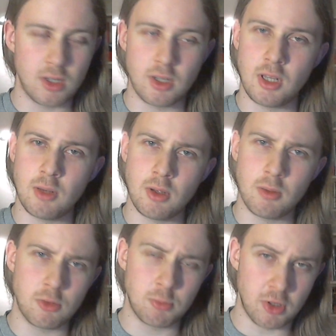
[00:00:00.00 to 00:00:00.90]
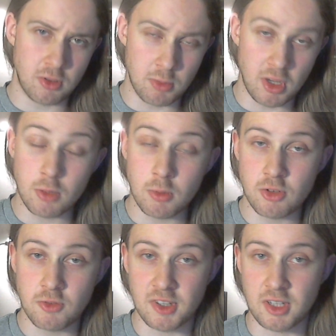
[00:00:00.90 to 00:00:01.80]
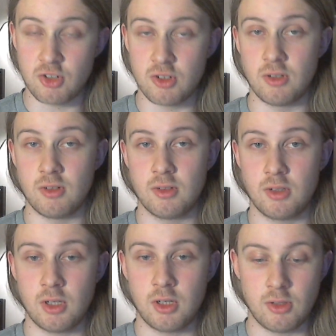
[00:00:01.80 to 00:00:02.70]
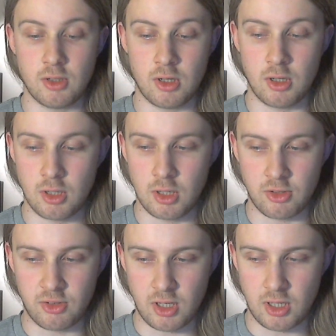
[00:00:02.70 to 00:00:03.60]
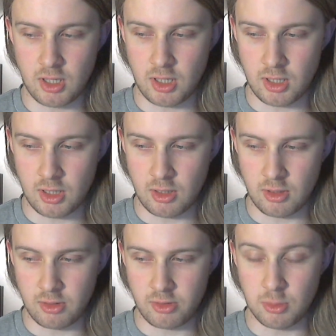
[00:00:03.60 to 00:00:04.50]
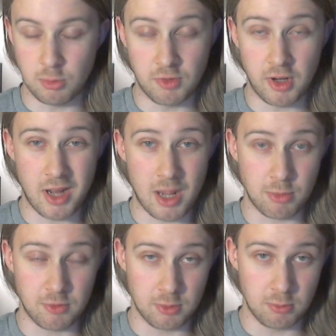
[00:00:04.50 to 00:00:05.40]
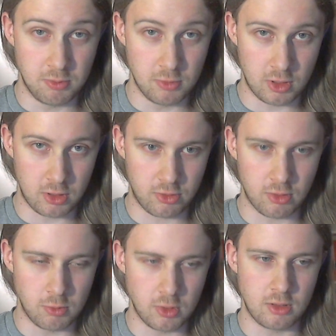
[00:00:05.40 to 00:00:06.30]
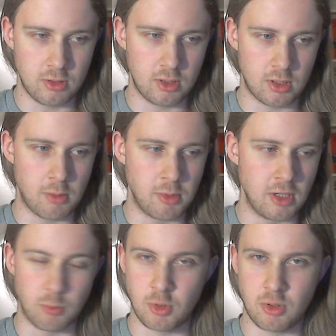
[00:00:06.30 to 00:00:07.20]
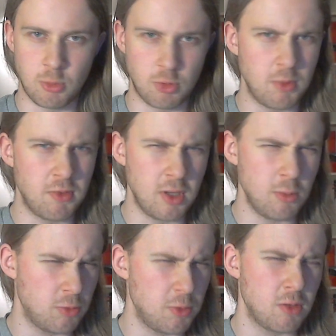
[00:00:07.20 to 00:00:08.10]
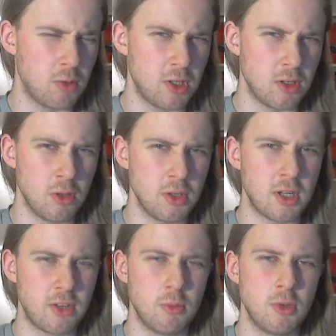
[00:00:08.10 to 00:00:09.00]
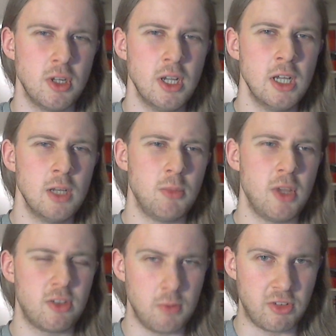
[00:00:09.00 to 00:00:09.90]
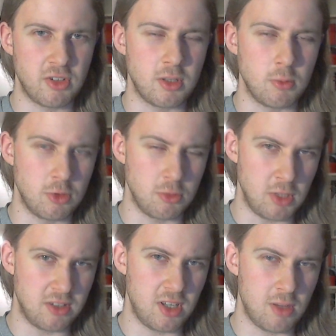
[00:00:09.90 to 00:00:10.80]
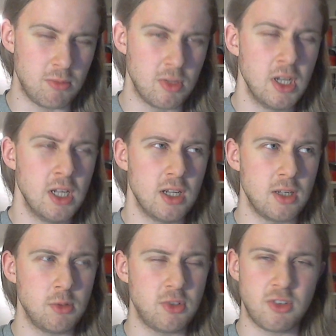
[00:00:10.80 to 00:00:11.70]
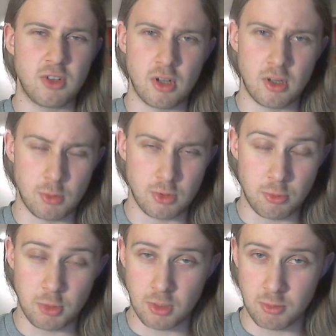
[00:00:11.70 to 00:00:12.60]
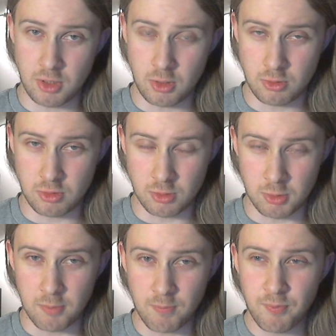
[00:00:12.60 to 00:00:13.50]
he was part of the Make-A-Wish Foundation, and I gotta say, he seemed very happy for like someone. I mean, it must be quite an honor that someone makes a wish that they want to meet him. And there was this guy that wanted to become a YouTuber